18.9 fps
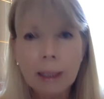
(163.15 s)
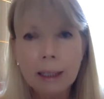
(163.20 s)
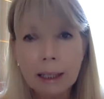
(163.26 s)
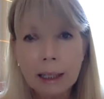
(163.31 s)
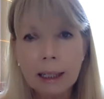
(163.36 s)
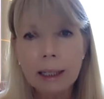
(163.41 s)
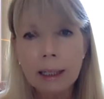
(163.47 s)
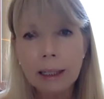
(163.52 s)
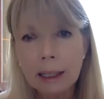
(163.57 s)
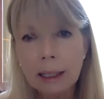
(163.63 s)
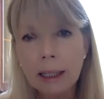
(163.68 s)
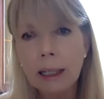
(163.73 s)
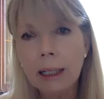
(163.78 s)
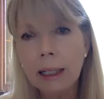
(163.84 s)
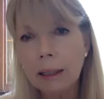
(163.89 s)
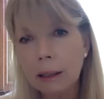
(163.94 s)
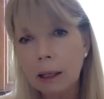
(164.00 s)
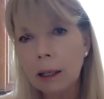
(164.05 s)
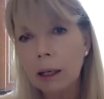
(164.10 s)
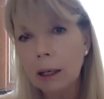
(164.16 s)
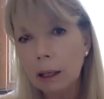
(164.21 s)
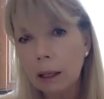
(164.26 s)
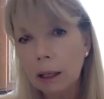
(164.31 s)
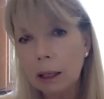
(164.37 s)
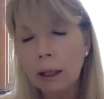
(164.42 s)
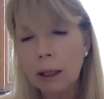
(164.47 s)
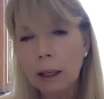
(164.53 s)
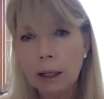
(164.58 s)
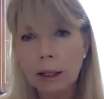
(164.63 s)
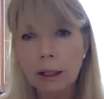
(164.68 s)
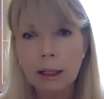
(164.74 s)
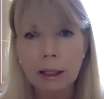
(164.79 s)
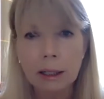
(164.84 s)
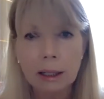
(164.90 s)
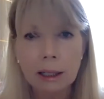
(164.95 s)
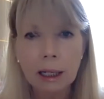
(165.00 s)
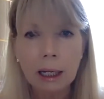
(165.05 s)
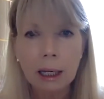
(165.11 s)
C, D,
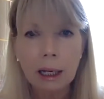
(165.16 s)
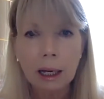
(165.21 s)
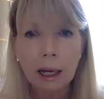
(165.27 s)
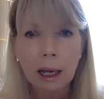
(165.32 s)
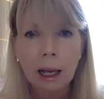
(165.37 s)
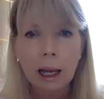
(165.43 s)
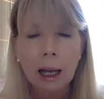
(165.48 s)
to Z.